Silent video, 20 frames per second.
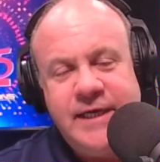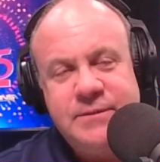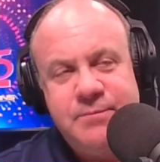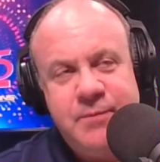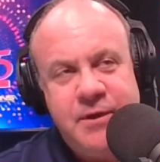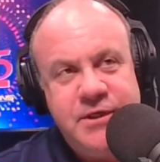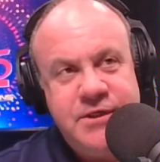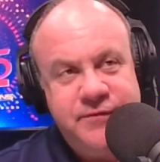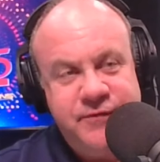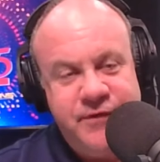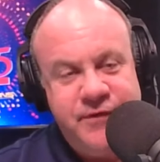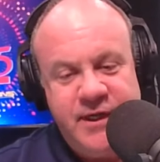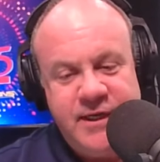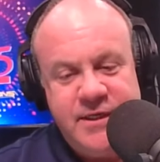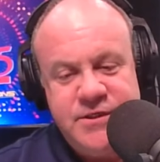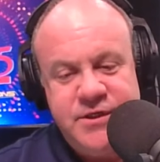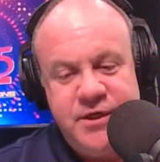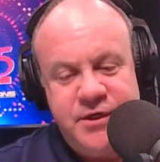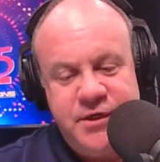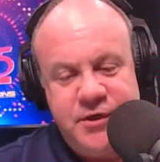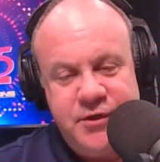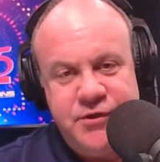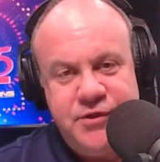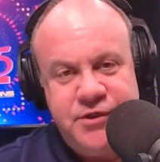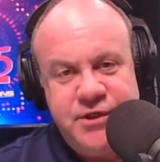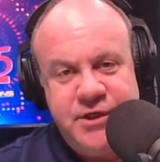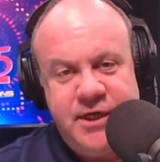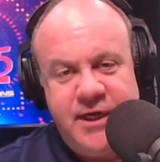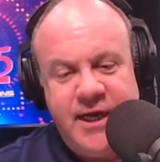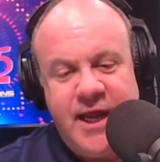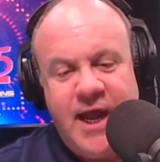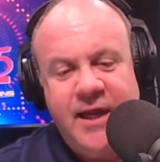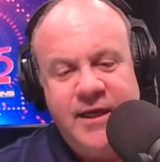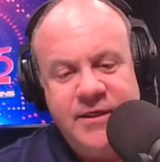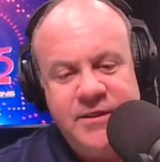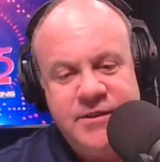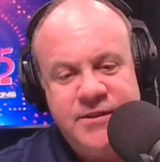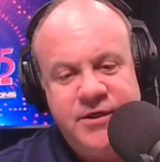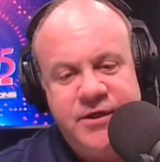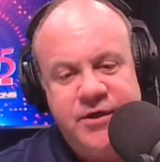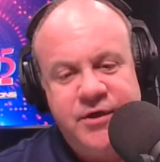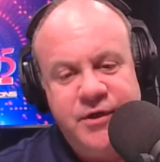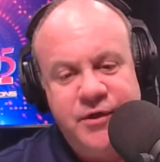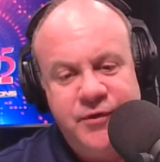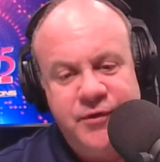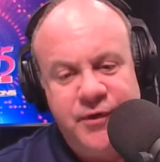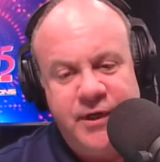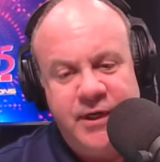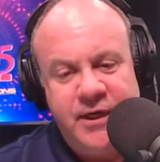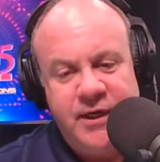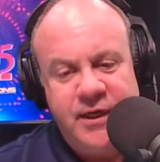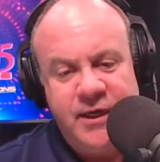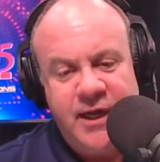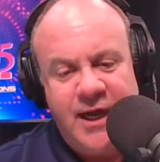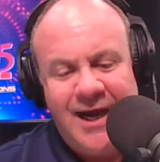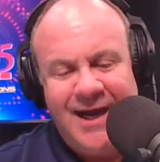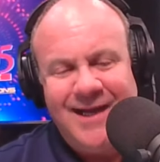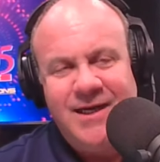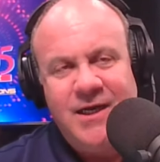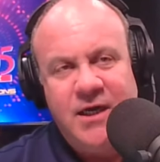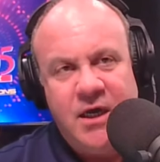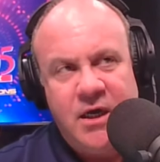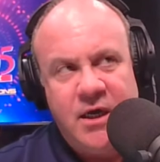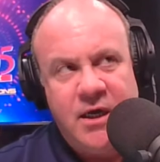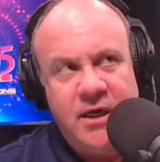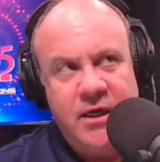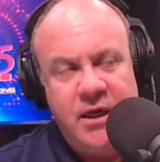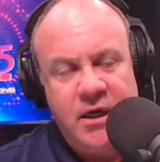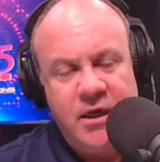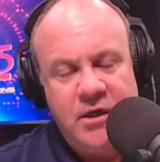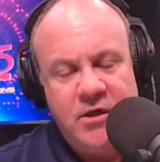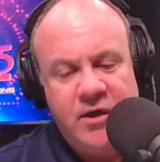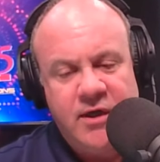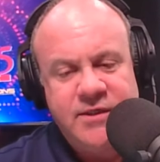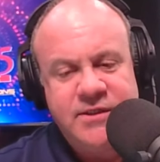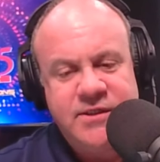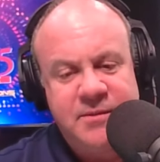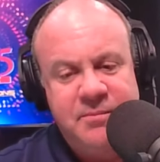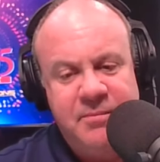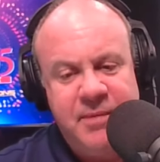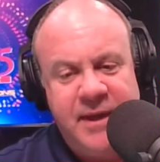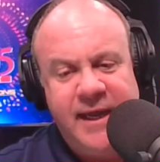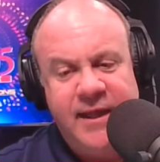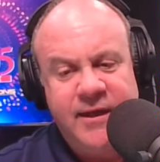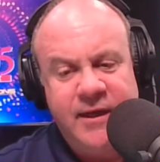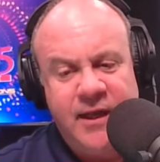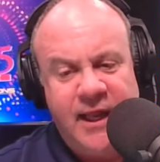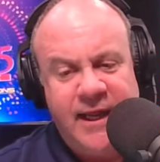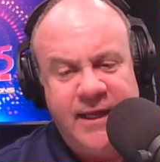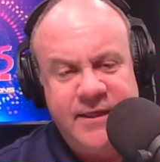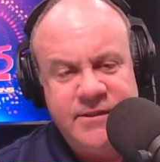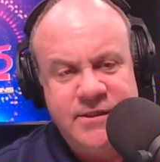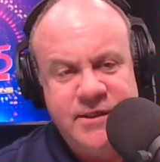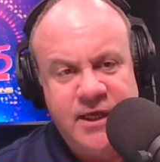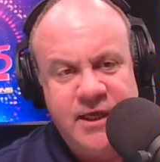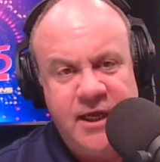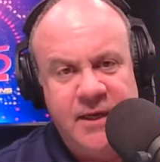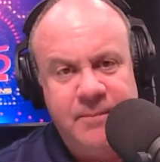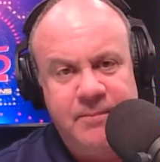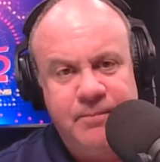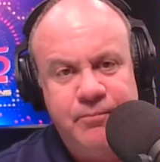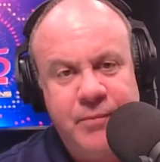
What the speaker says: much of an institution, and I consider you an icon across the band landscape,